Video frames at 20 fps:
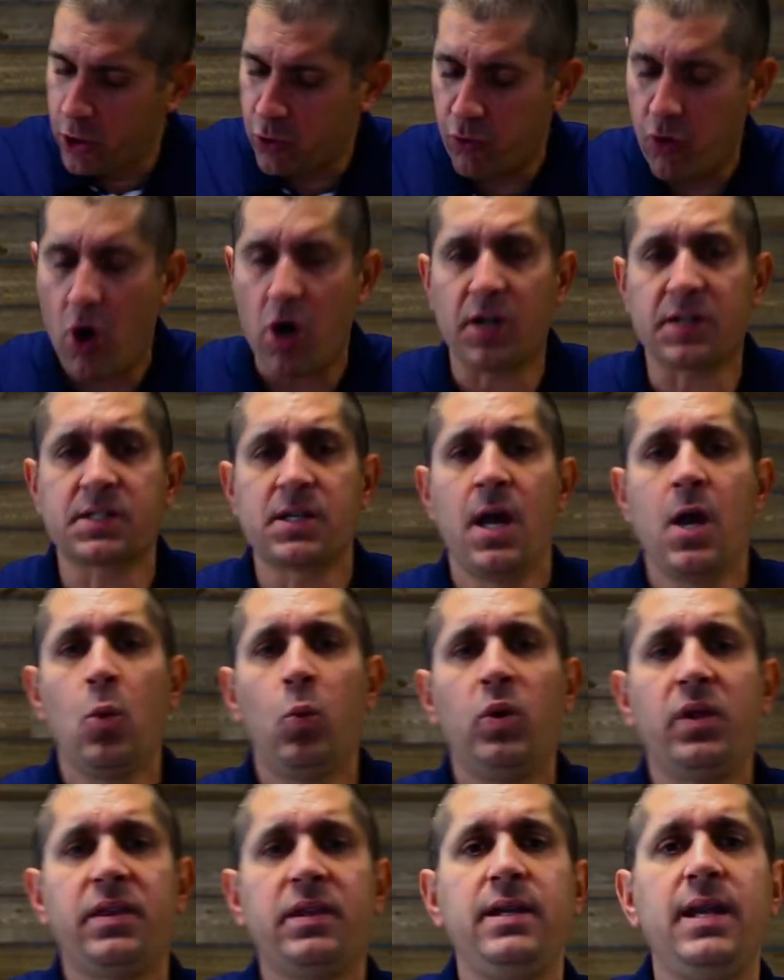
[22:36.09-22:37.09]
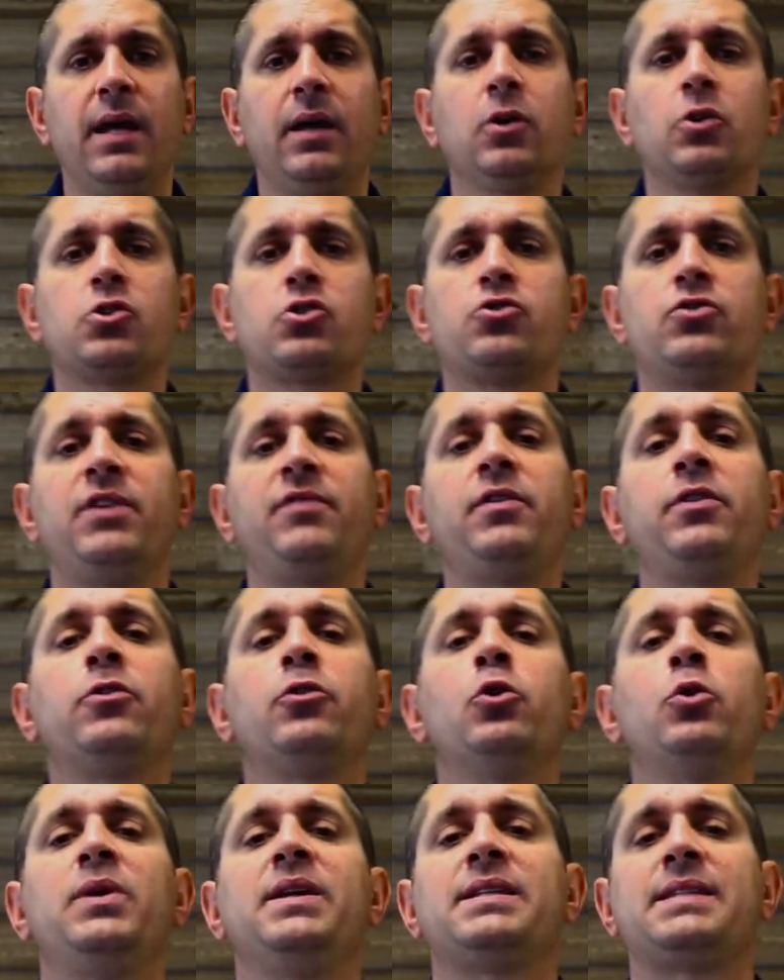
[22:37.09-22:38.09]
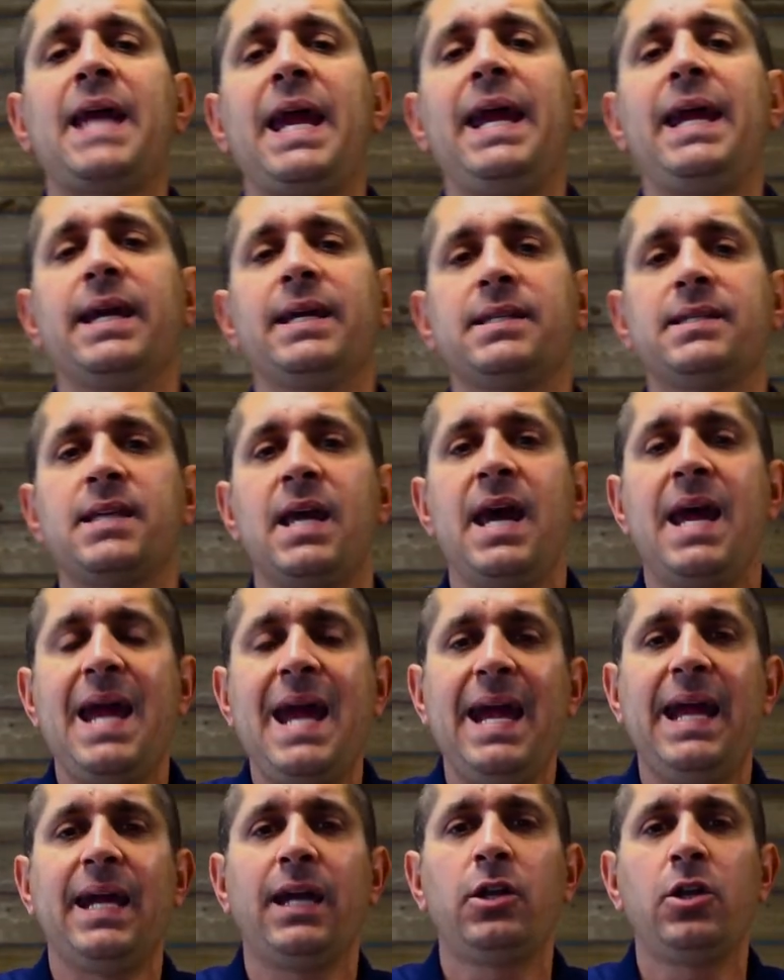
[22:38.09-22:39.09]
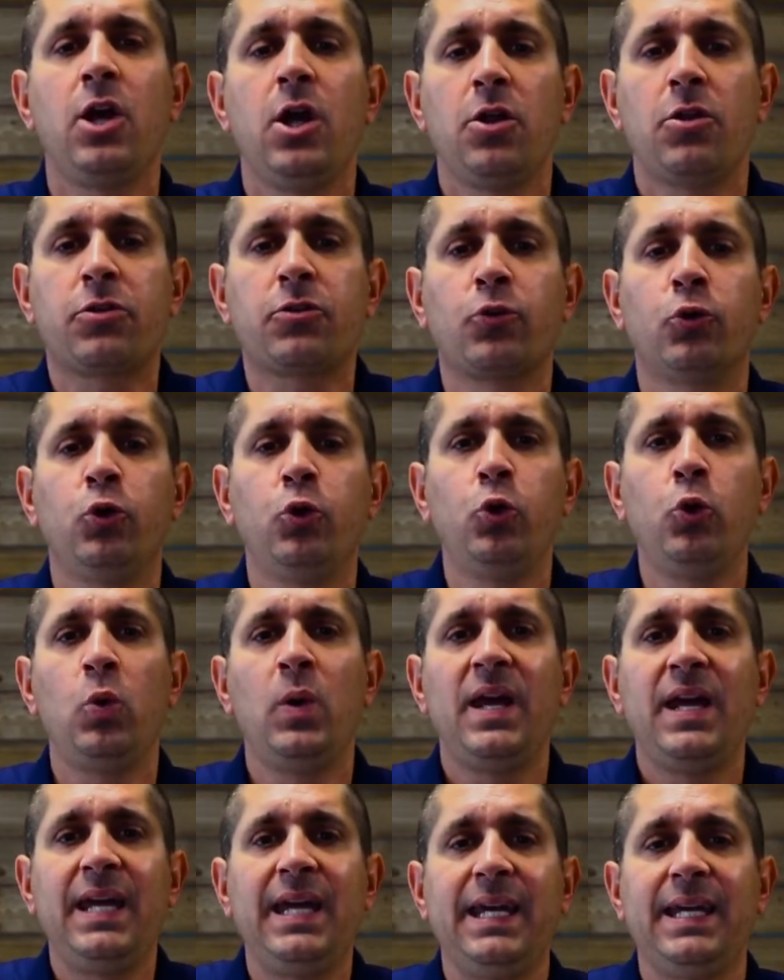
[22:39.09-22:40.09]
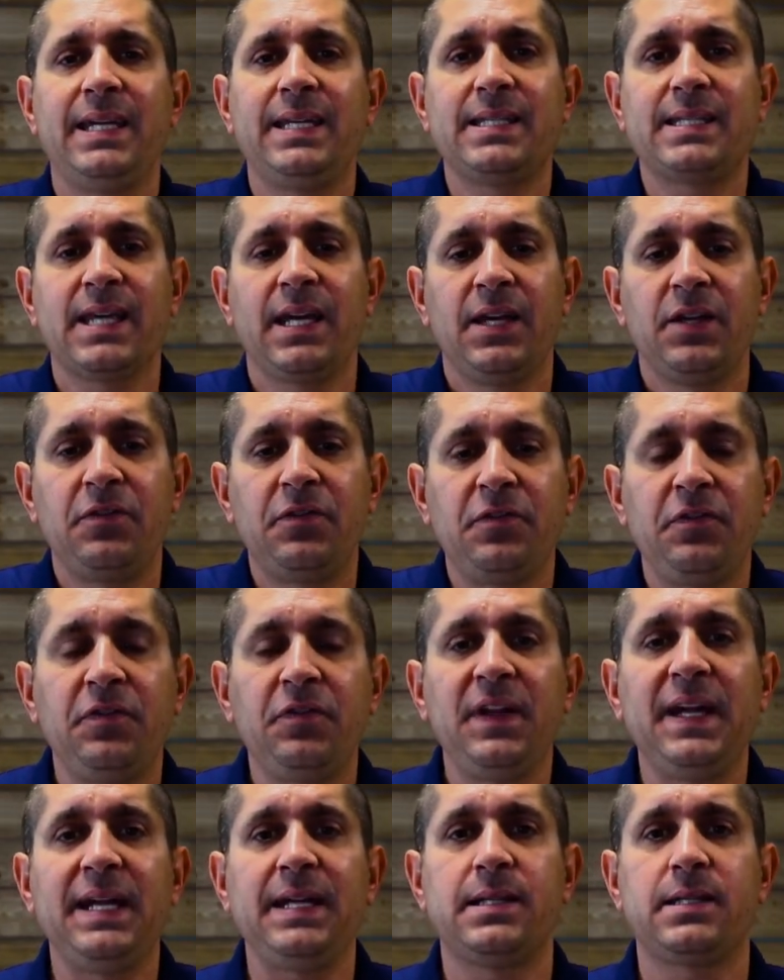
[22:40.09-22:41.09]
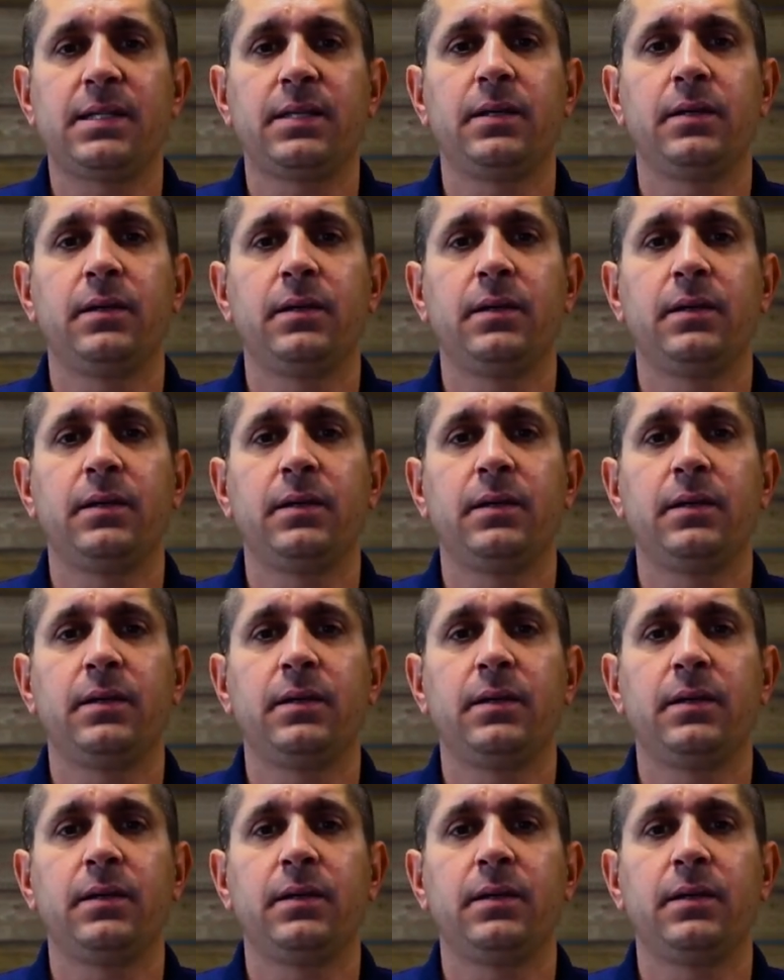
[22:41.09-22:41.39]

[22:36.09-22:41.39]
a cross with nails driven through his hands and through his feet.